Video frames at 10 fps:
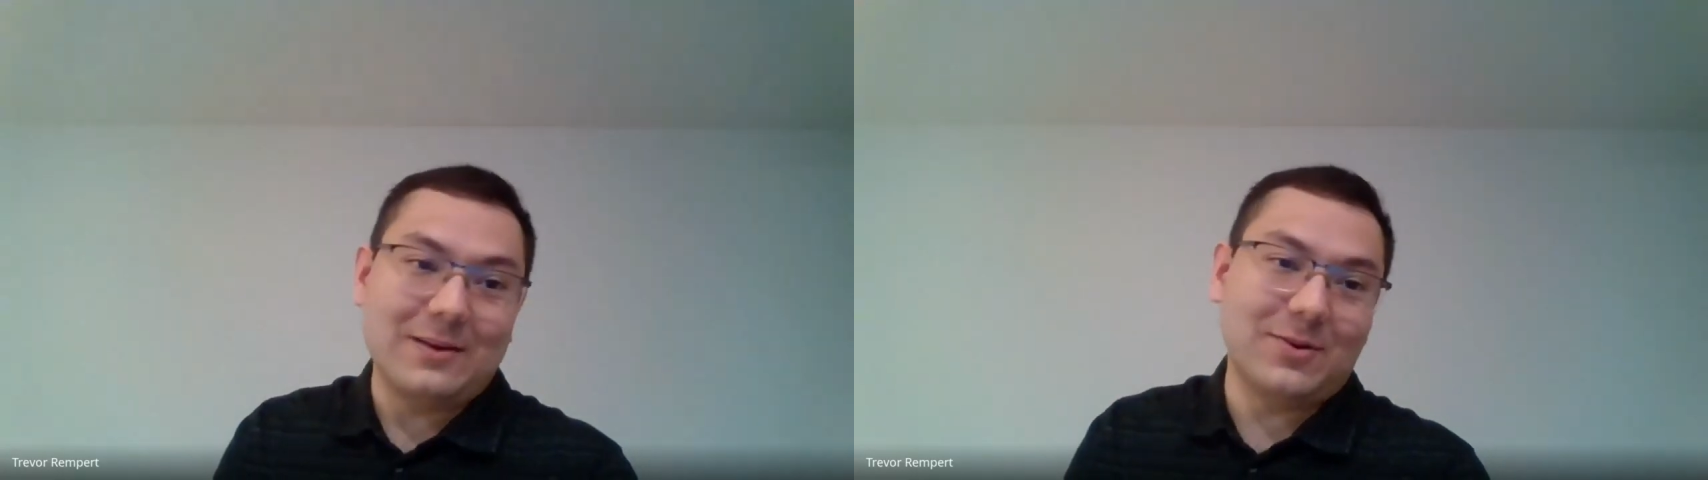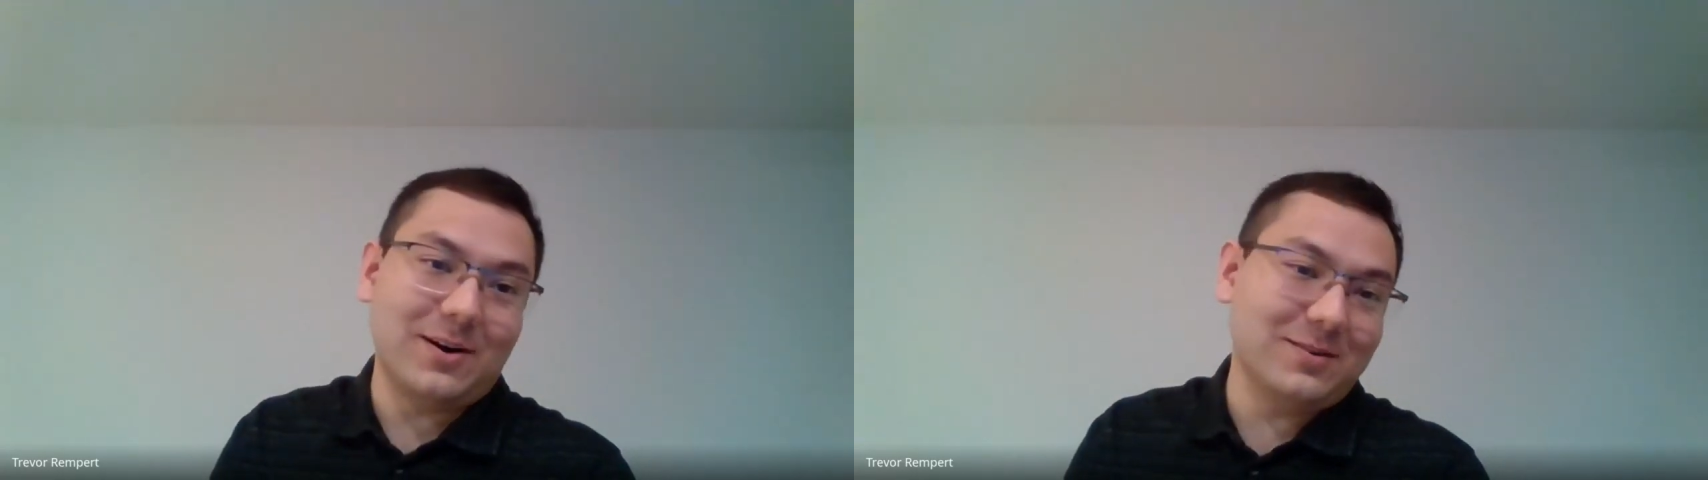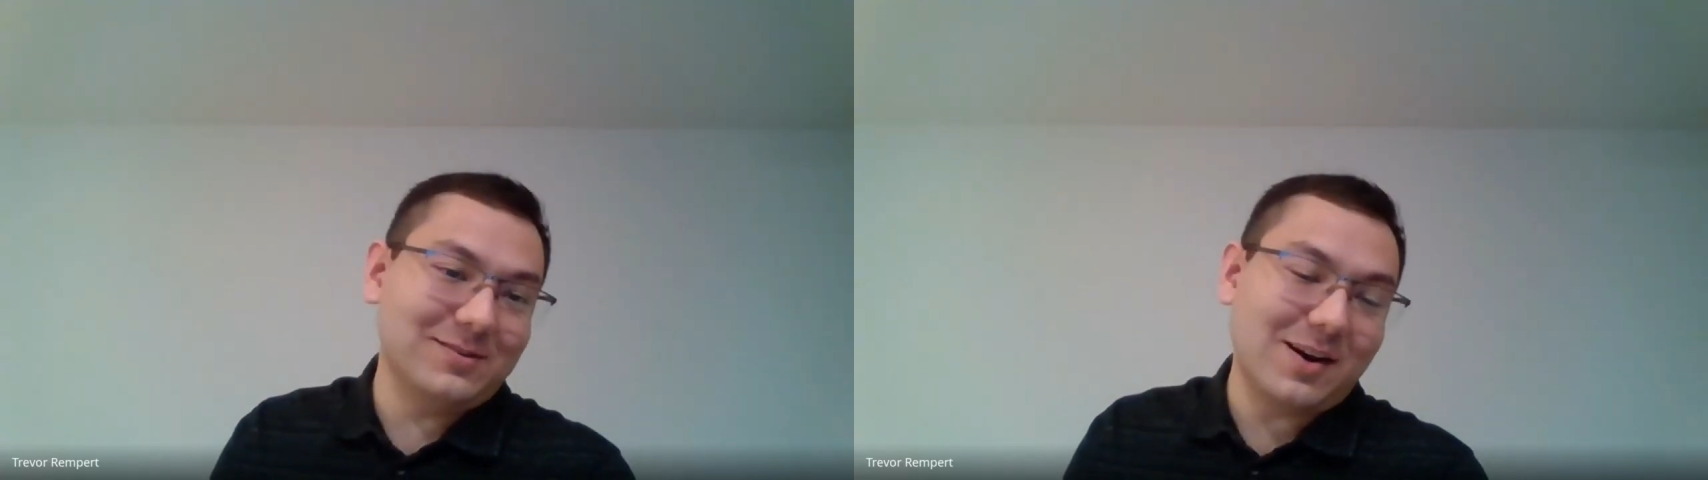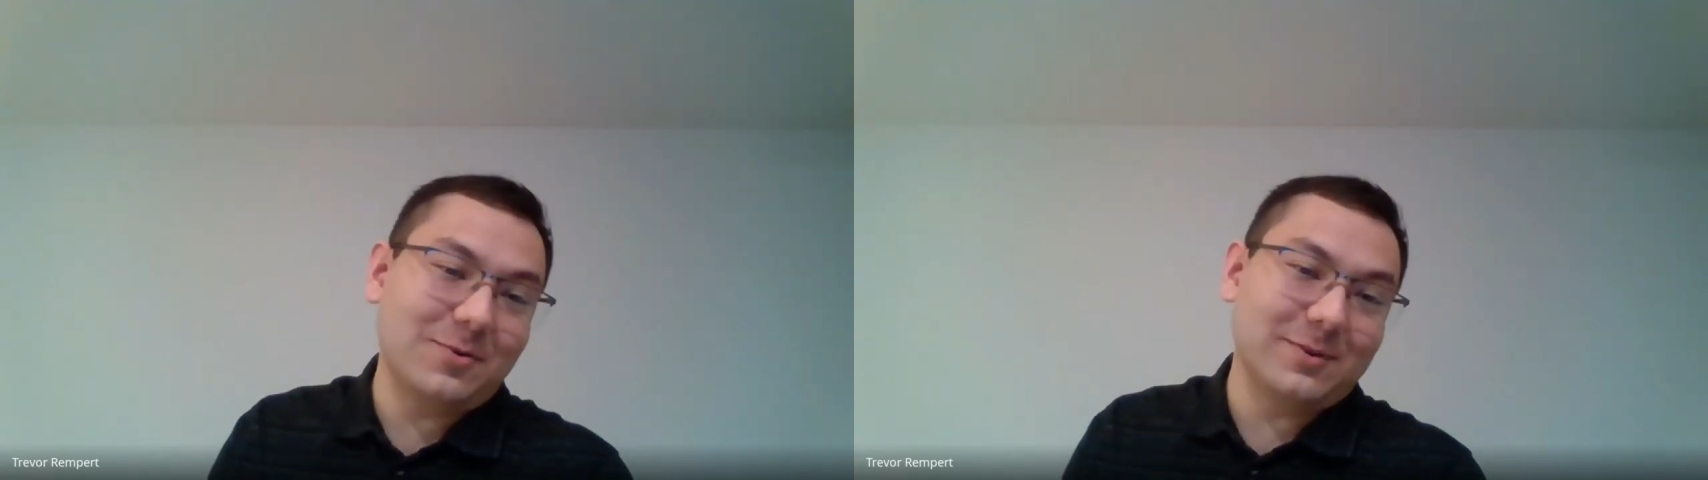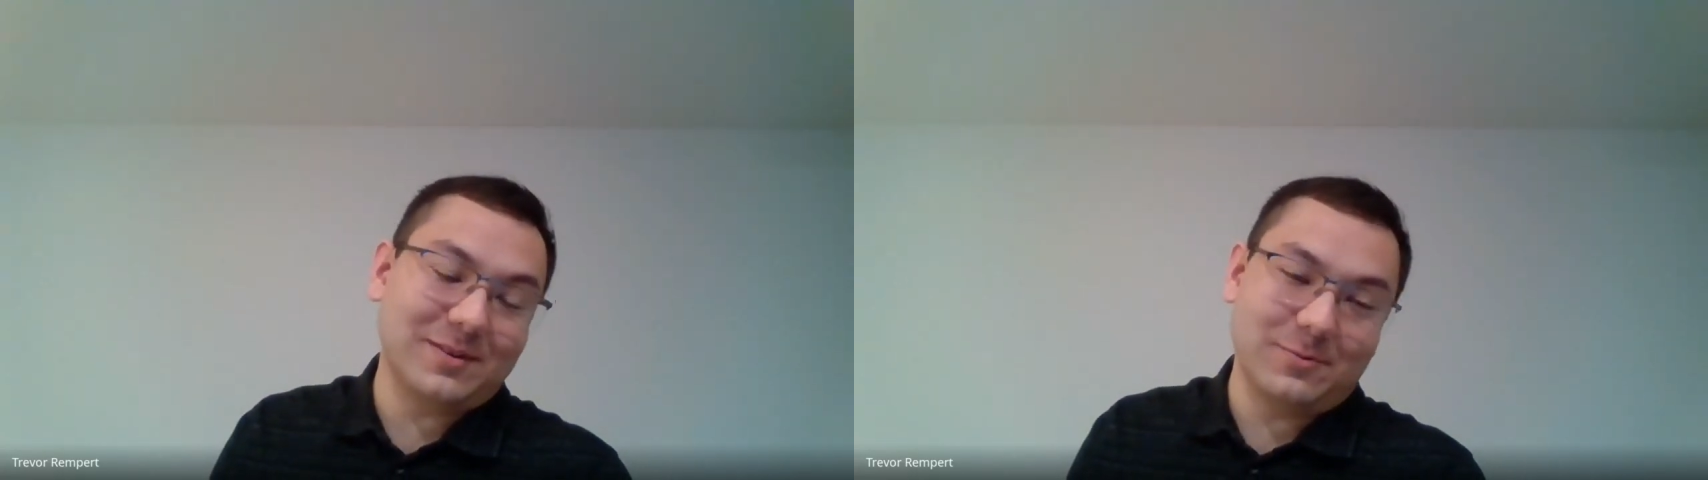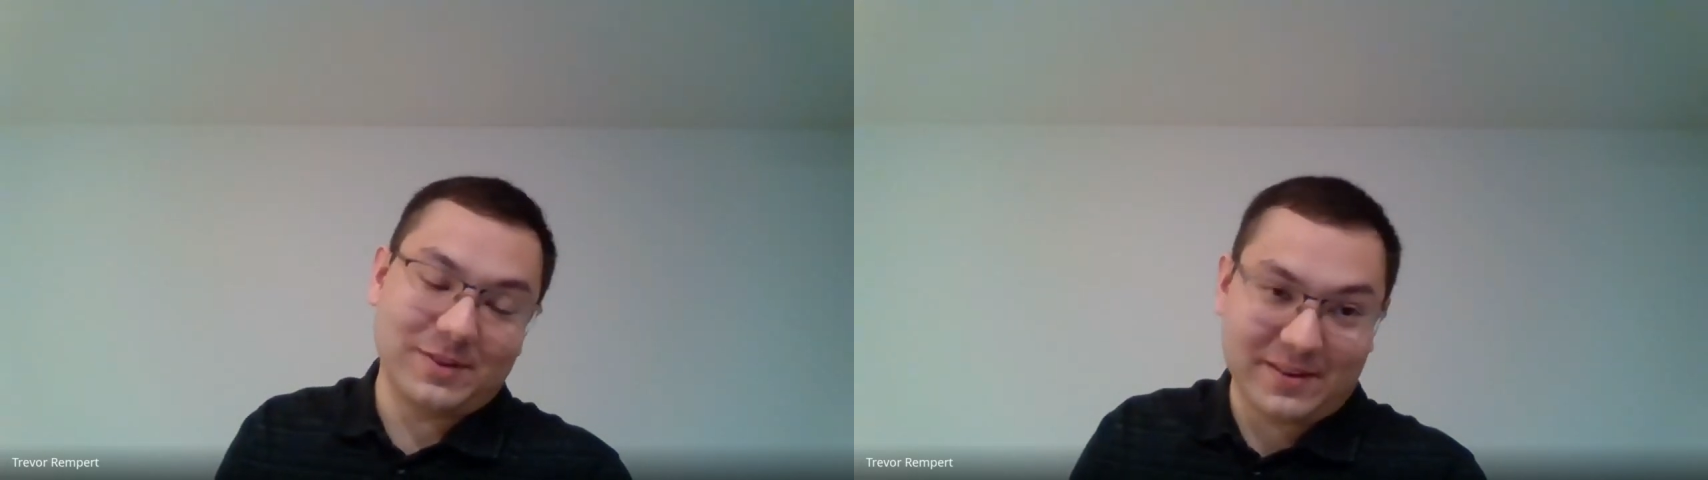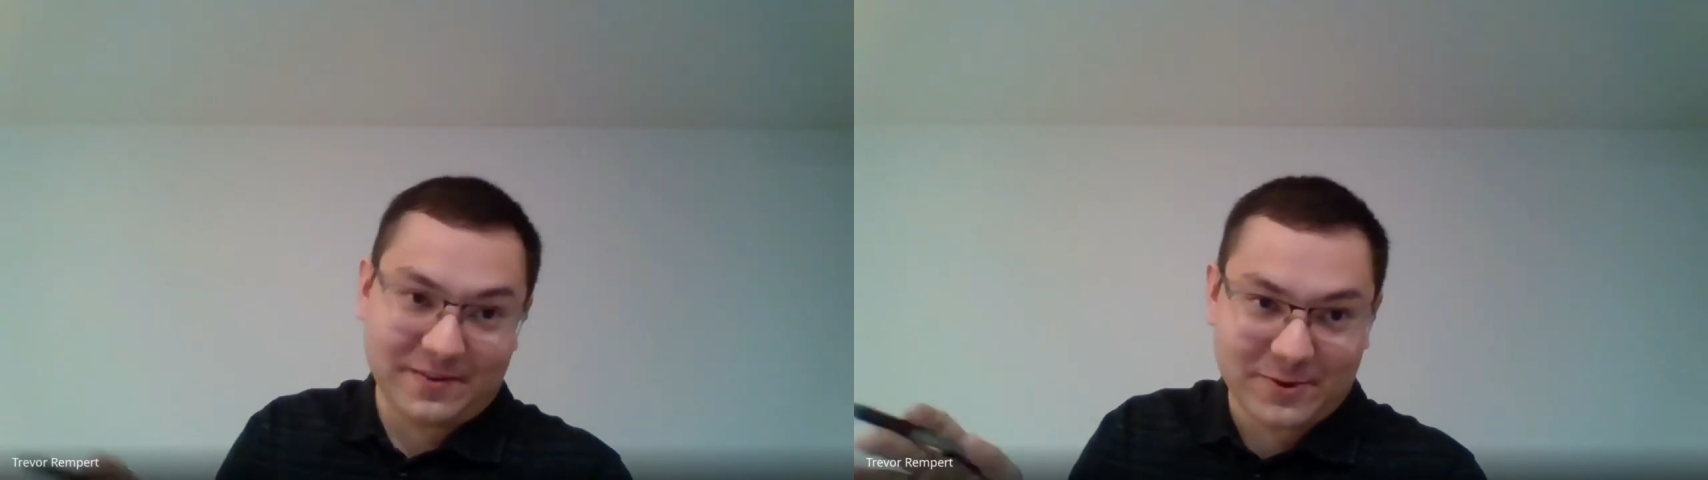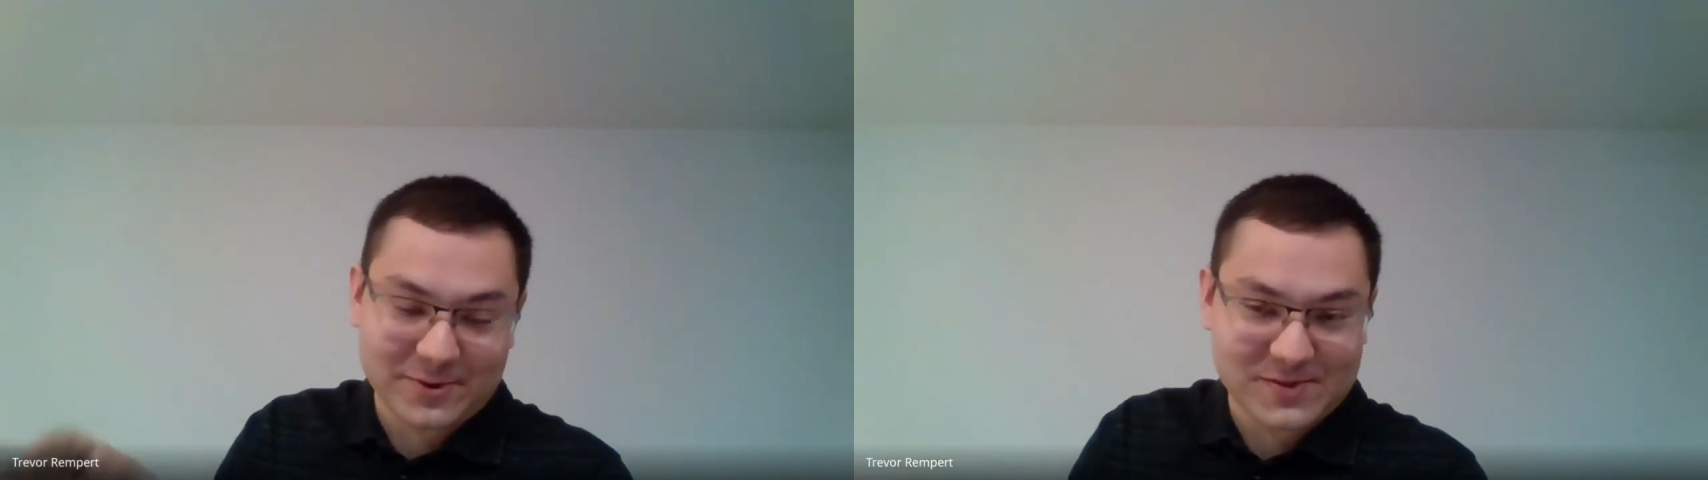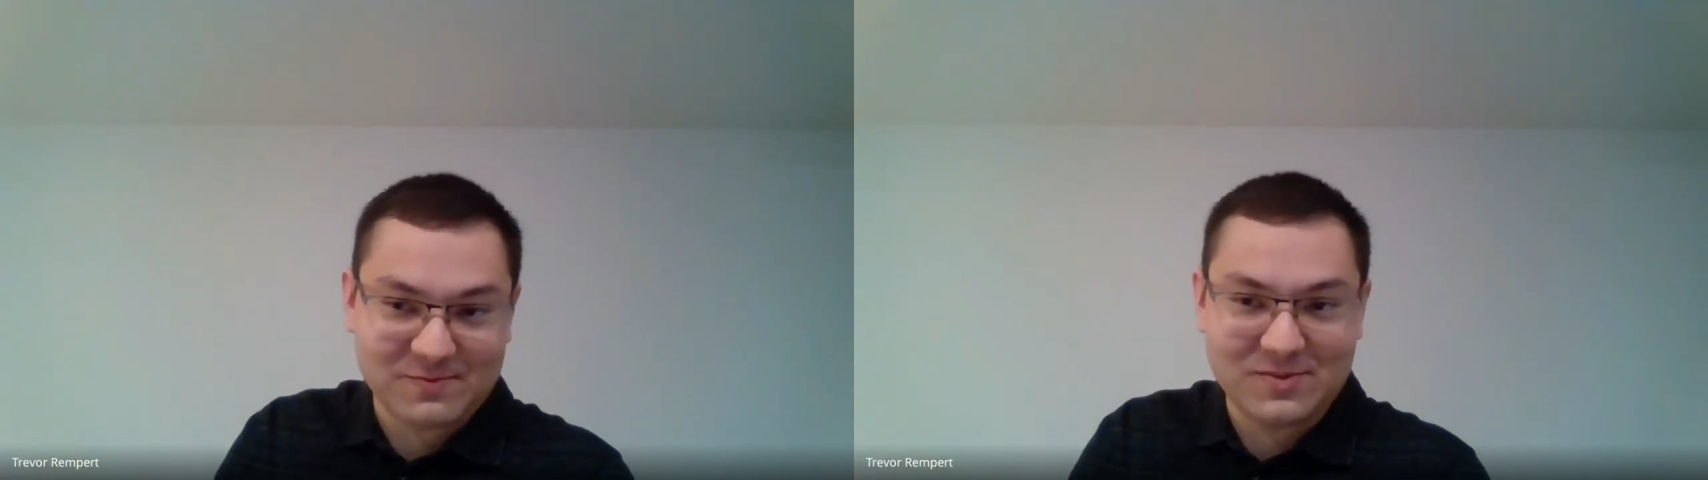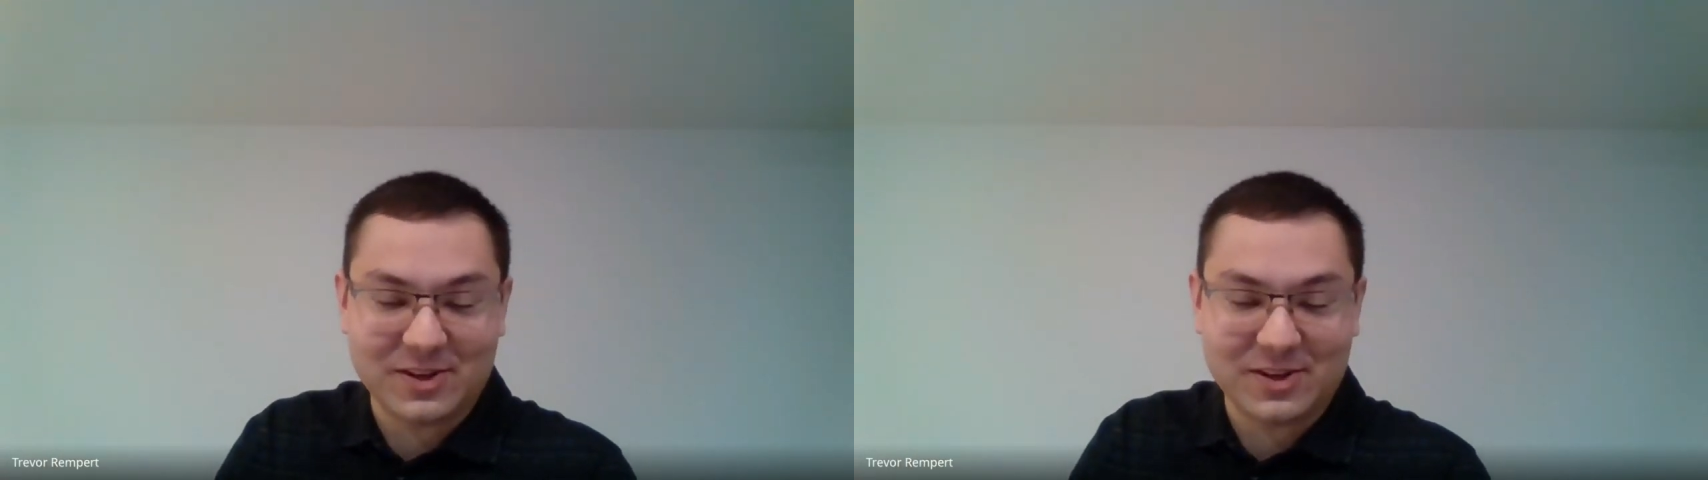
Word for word: Well, well, when when they first